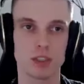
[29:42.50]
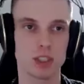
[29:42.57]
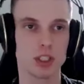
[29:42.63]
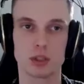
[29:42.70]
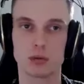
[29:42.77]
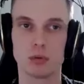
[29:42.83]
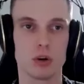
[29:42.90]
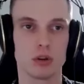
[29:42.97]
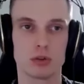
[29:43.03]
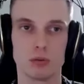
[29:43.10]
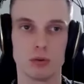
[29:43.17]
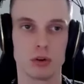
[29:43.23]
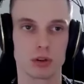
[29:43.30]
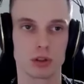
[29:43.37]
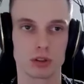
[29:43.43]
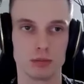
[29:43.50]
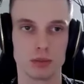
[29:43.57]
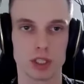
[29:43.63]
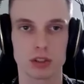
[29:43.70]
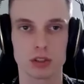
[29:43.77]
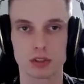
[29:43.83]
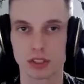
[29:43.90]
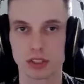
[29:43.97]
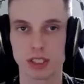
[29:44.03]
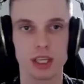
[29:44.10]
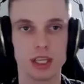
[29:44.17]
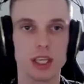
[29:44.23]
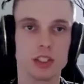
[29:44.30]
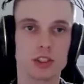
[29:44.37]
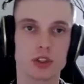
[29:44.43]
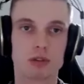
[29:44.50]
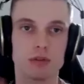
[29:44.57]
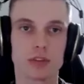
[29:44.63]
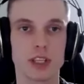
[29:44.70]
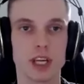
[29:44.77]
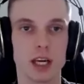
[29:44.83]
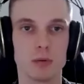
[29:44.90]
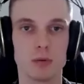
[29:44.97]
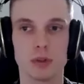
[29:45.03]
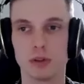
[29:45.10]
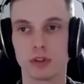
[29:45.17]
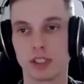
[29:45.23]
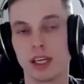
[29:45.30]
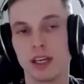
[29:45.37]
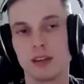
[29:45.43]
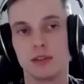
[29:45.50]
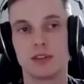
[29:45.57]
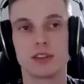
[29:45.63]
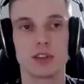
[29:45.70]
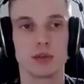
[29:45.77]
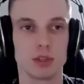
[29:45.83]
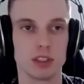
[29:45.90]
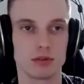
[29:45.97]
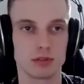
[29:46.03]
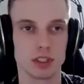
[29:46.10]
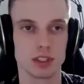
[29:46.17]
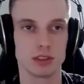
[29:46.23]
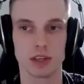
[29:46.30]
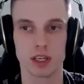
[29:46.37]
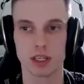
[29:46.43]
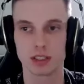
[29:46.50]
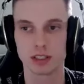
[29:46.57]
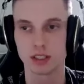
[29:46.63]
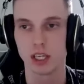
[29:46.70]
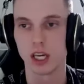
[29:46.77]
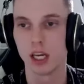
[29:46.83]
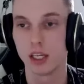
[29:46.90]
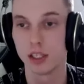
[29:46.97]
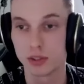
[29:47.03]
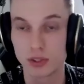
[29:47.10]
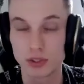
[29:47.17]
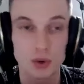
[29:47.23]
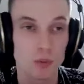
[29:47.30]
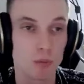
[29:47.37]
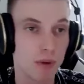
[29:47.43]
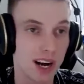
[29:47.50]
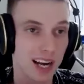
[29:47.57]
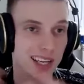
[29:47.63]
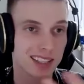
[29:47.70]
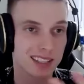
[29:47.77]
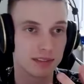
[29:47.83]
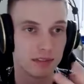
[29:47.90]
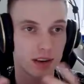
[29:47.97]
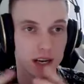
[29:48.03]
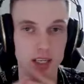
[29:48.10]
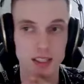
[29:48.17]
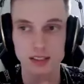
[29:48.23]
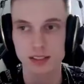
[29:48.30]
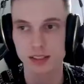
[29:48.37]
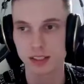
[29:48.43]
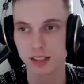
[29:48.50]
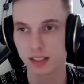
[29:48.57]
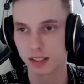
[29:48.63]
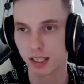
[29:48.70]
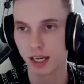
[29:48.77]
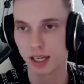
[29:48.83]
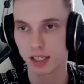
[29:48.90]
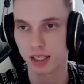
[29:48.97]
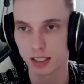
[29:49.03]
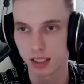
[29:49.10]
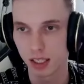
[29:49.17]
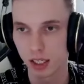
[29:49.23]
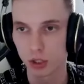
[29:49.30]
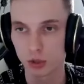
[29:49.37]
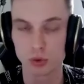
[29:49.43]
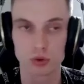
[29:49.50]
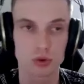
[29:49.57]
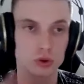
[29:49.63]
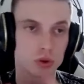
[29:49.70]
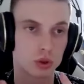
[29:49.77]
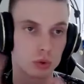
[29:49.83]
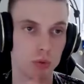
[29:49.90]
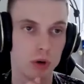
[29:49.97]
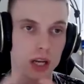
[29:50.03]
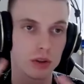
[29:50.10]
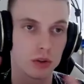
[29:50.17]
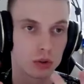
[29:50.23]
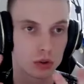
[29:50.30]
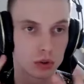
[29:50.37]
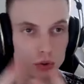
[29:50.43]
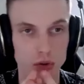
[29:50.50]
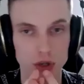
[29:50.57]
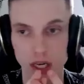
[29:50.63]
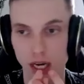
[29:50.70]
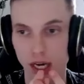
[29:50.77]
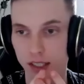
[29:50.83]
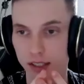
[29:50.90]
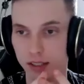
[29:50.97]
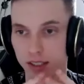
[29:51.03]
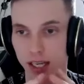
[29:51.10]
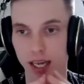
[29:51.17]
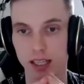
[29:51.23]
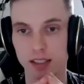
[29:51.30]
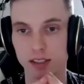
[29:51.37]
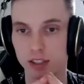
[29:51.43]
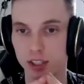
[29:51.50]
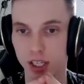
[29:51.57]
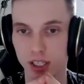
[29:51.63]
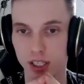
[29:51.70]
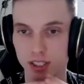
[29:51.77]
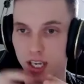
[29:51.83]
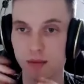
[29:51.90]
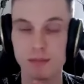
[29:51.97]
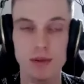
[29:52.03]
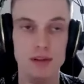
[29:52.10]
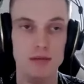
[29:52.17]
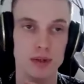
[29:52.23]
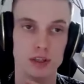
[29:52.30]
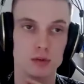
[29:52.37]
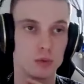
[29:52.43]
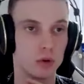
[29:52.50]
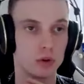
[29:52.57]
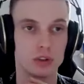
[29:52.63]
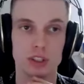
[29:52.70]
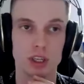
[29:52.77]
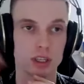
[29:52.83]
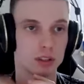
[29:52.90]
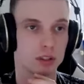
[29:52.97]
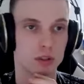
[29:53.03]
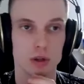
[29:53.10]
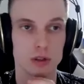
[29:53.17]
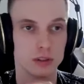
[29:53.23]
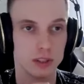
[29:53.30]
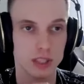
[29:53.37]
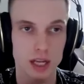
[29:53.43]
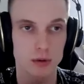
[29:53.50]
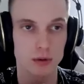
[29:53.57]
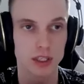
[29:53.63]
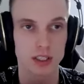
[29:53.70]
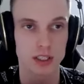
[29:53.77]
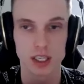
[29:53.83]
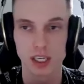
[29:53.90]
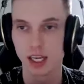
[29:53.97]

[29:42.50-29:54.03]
it won't work, because each of them will tell some different things. So my advice is like to choose one or two guys and just implement what they're telling,